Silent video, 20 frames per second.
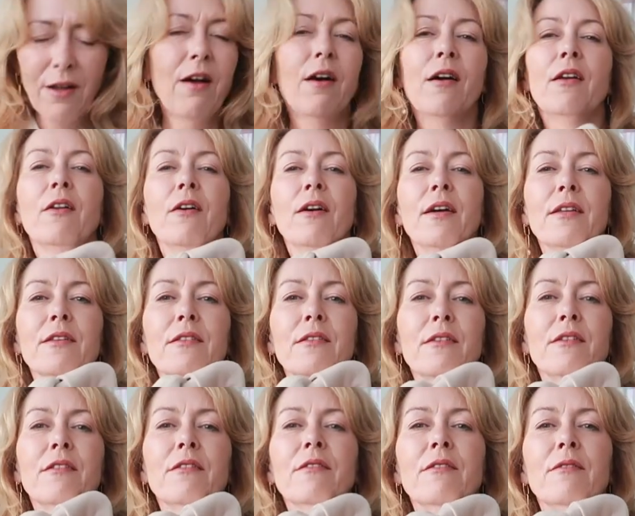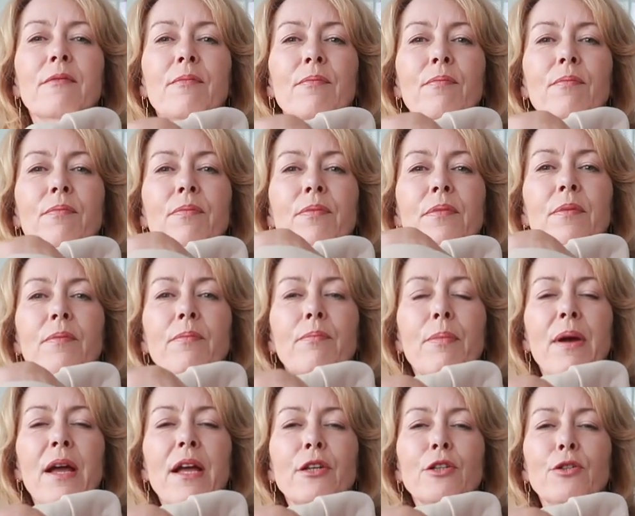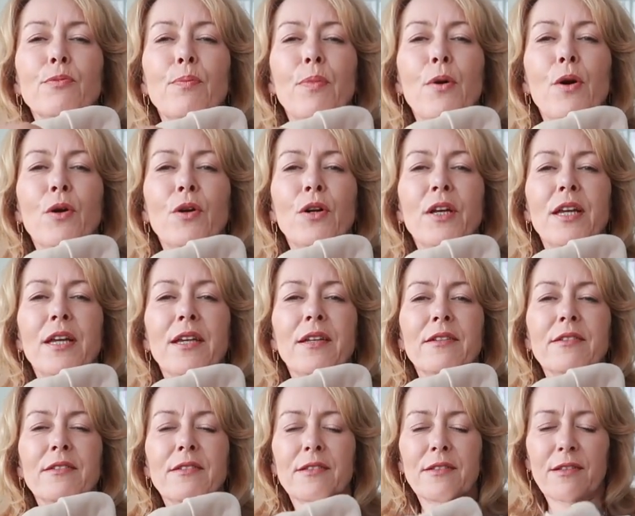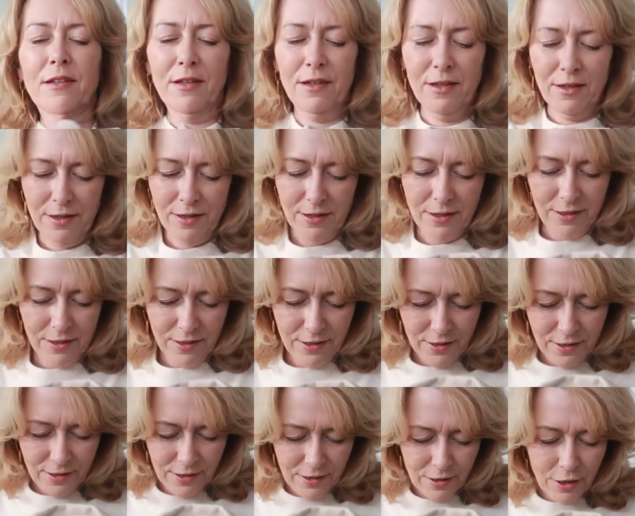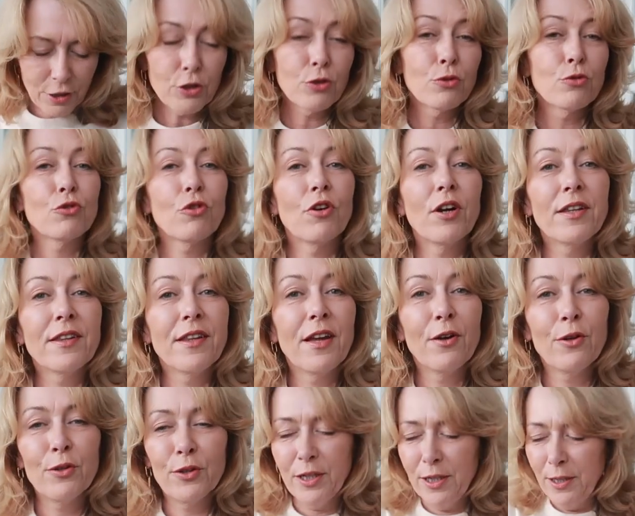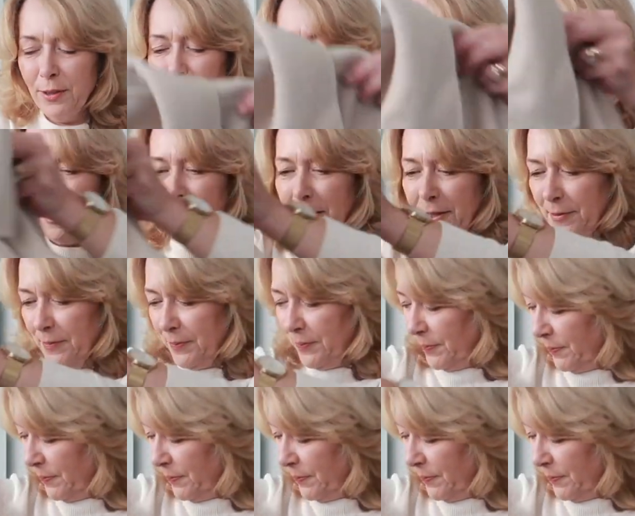I like the patch pockets. I shall try that on in a minute.